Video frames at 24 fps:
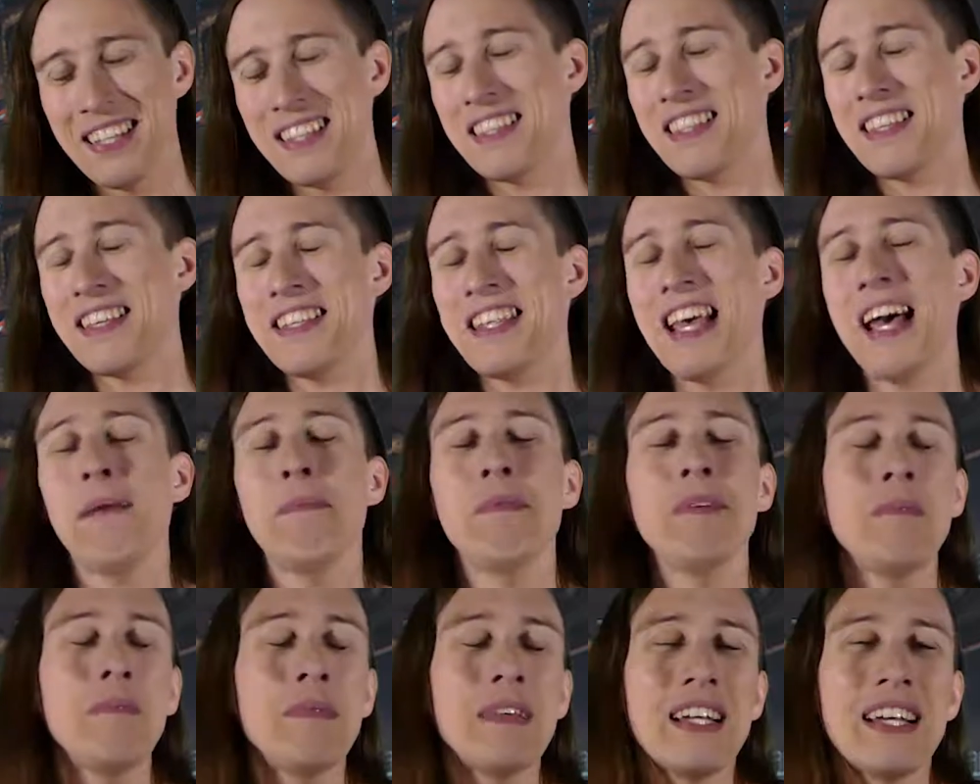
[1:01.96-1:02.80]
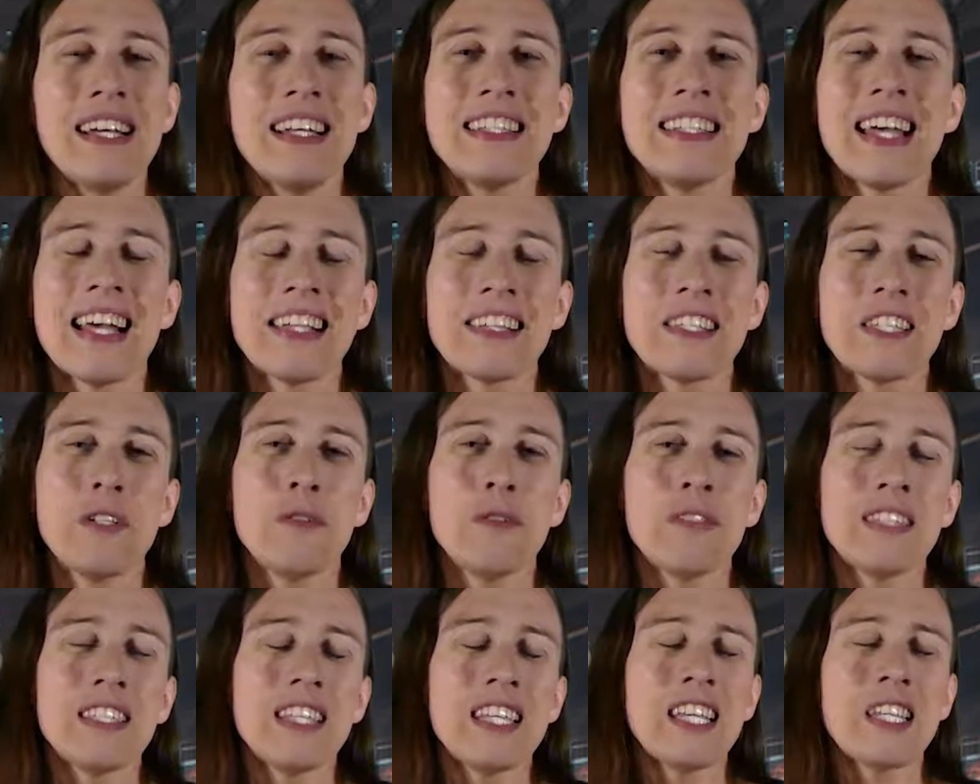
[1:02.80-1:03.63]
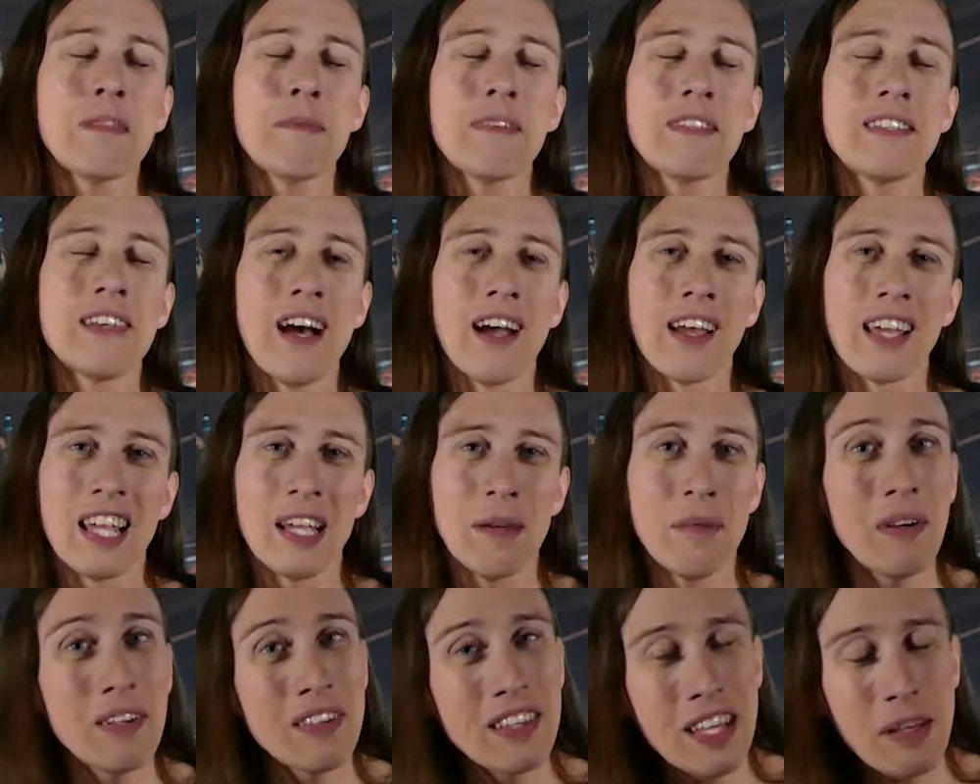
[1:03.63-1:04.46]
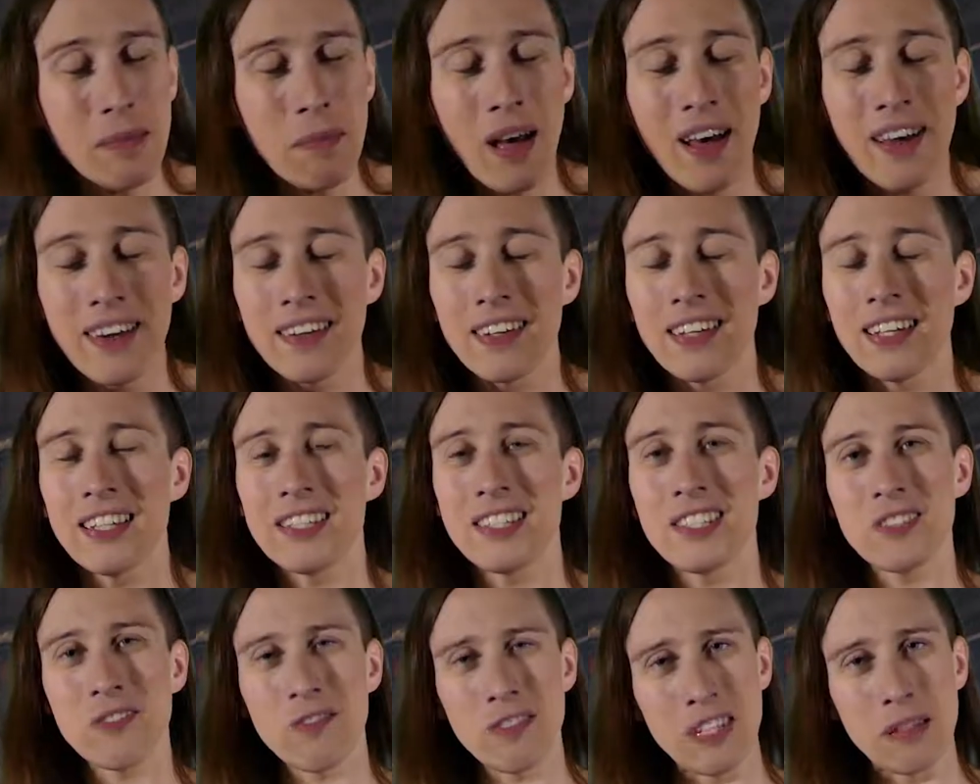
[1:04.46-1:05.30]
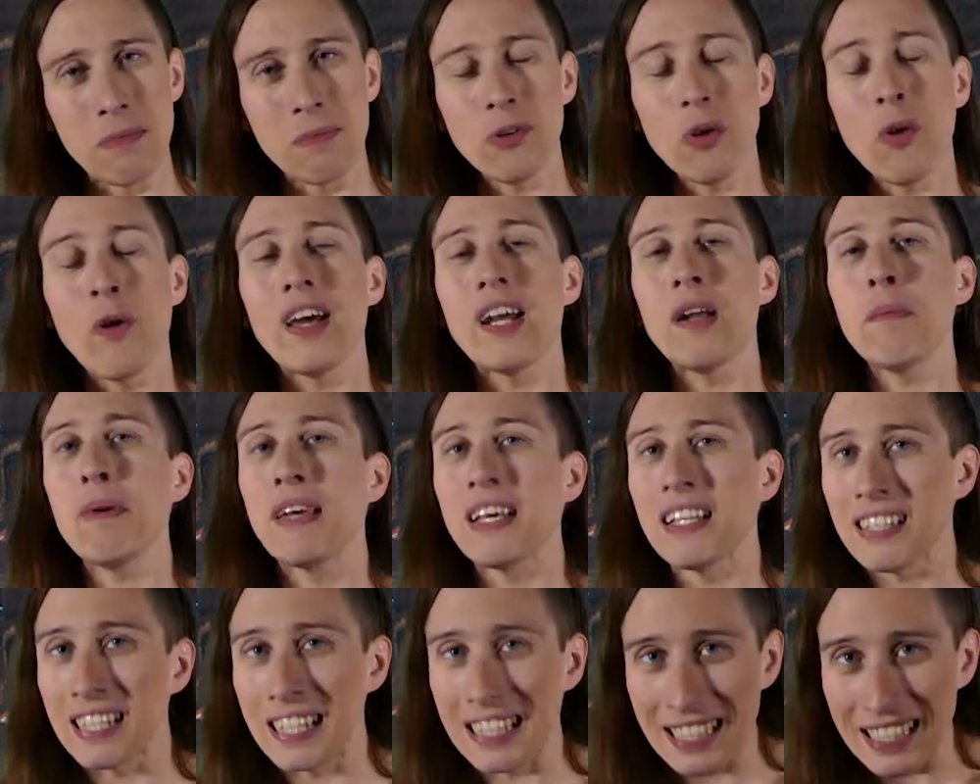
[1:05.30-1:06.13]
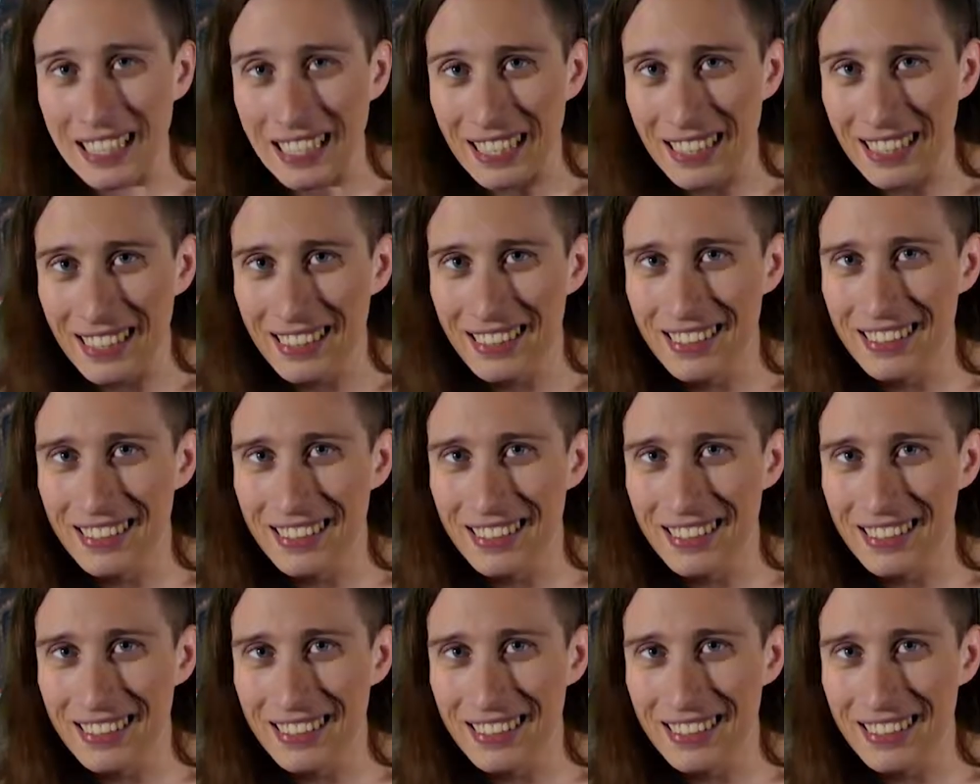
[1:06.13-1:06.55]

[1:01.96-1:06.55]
This happened because XQC has been talking about them on his stream quite a bit lately.